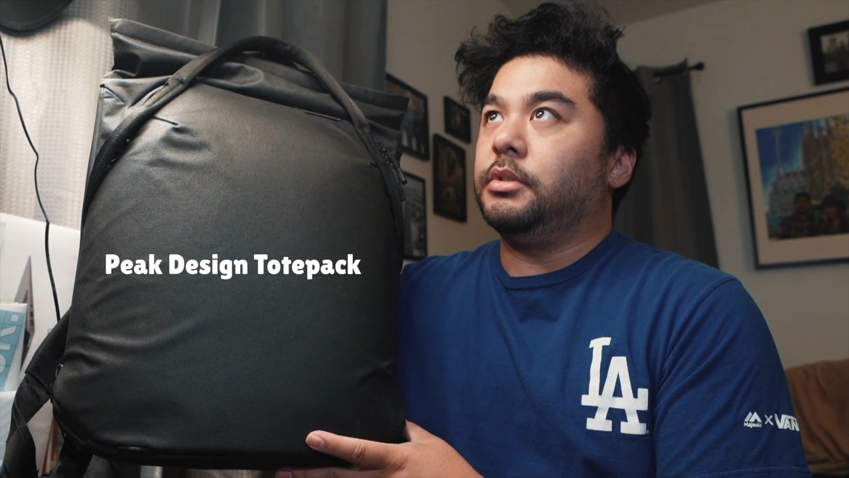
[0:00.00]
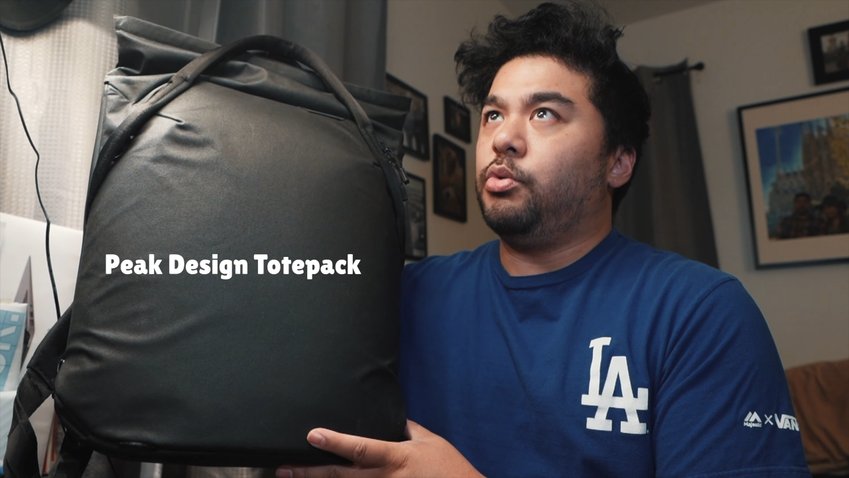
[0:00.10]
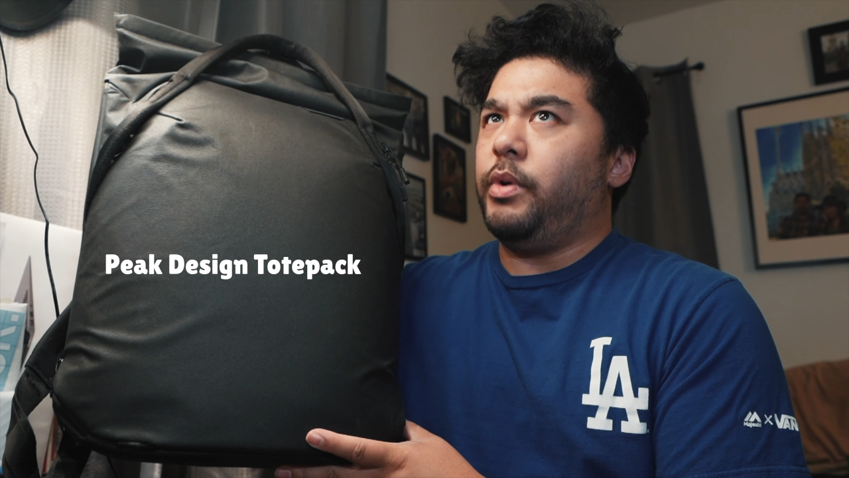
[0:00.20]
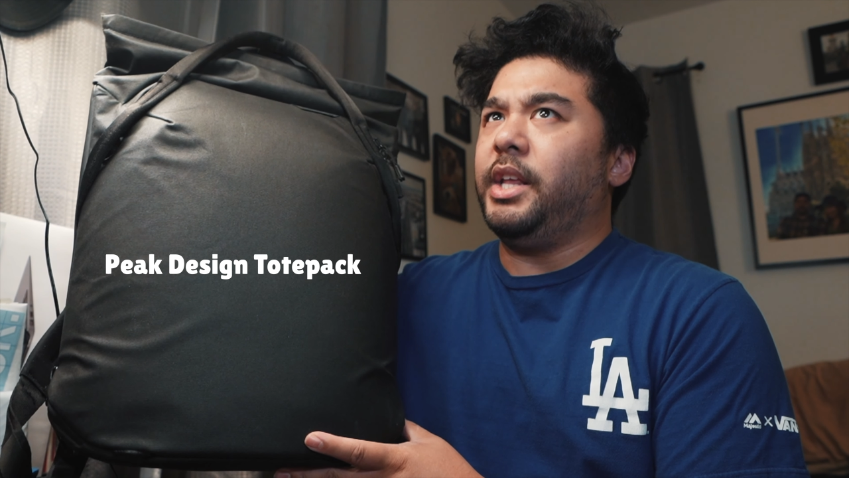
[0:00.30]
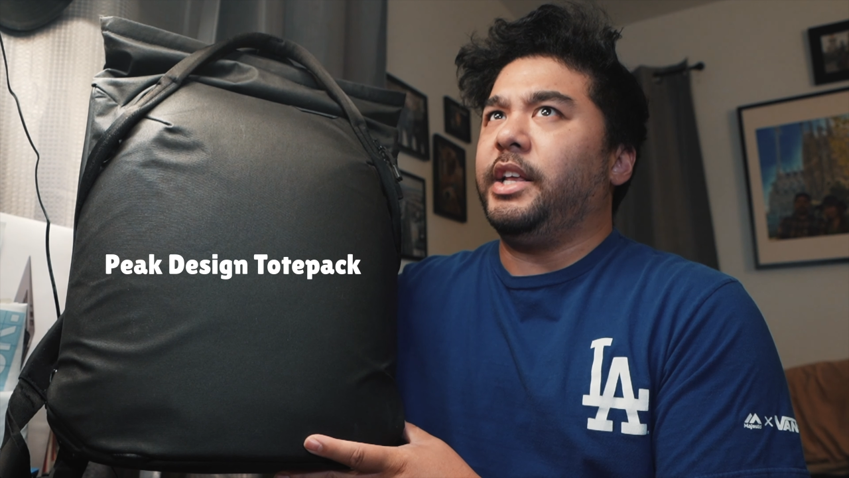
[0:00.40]

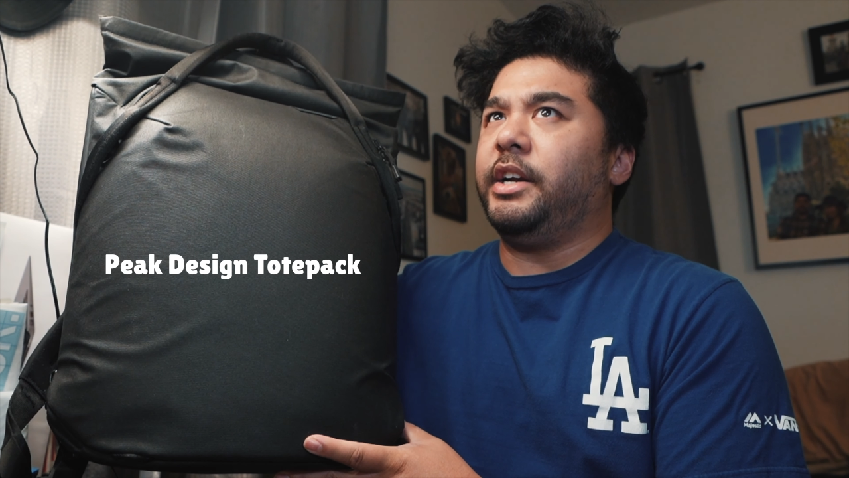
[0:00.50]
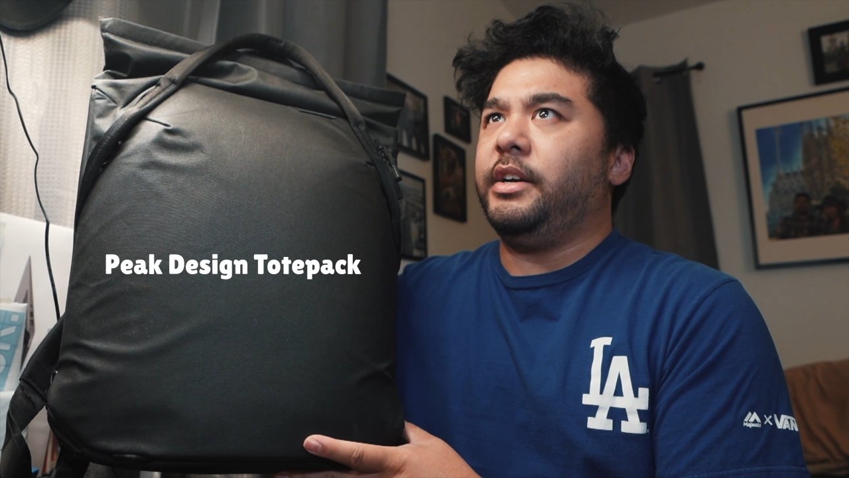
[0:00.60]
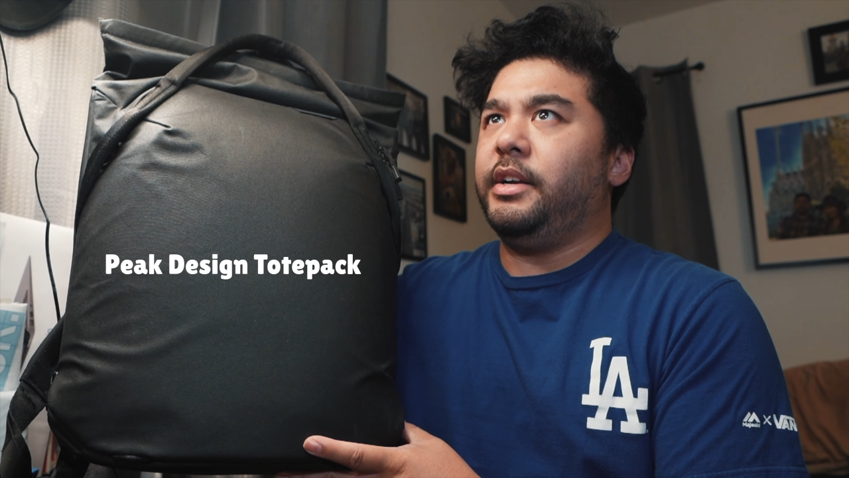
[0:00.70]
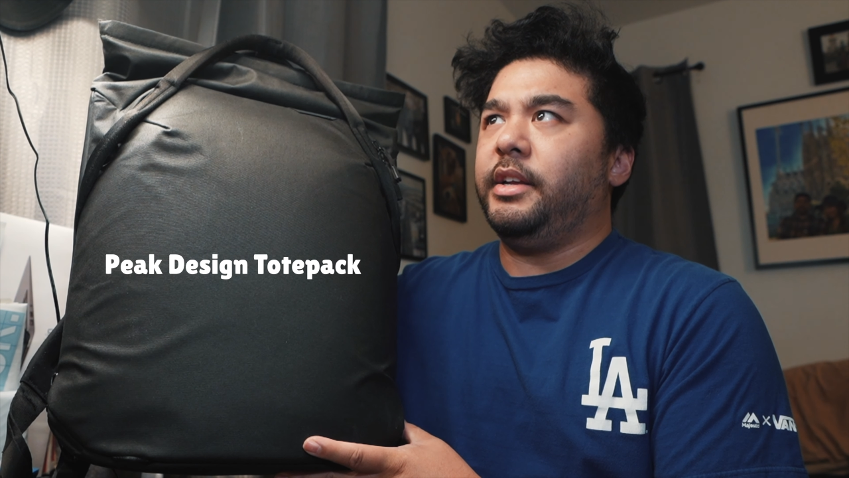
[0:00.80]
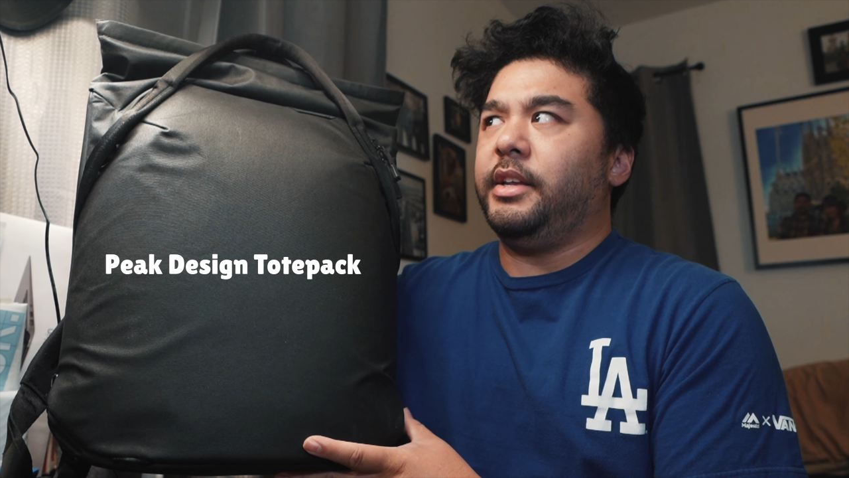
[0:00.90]
20
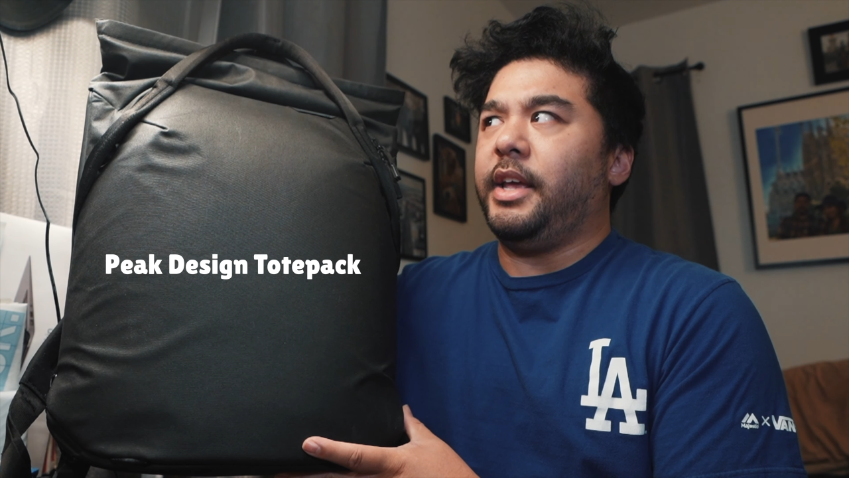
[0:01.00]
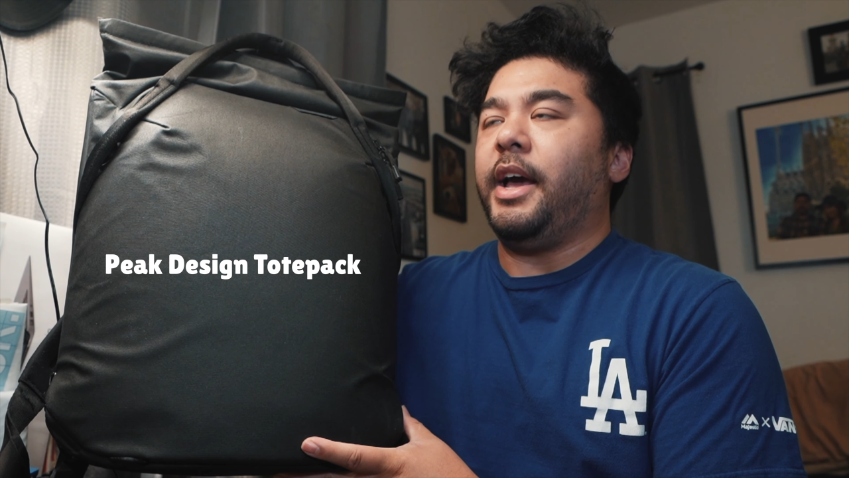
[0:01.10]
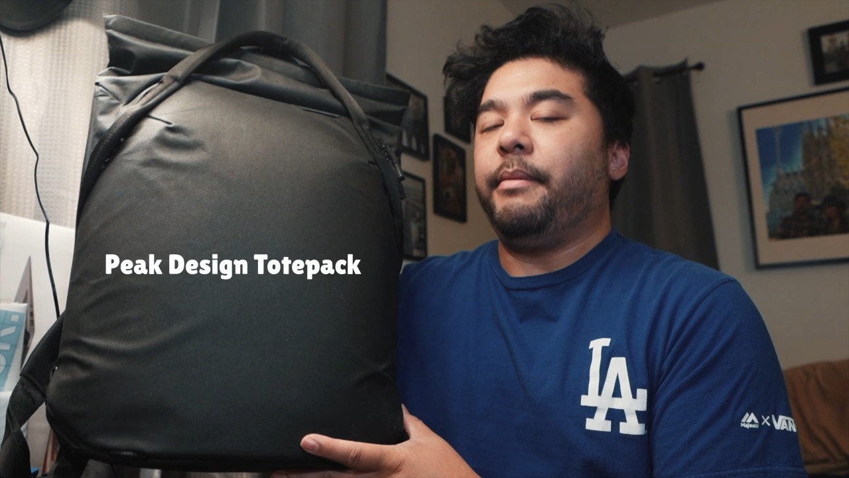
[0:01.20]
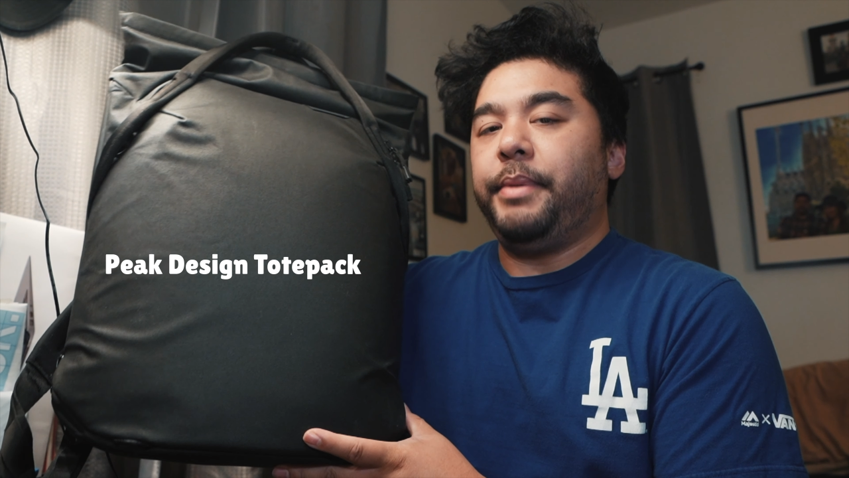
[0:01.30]
liter. Yeah,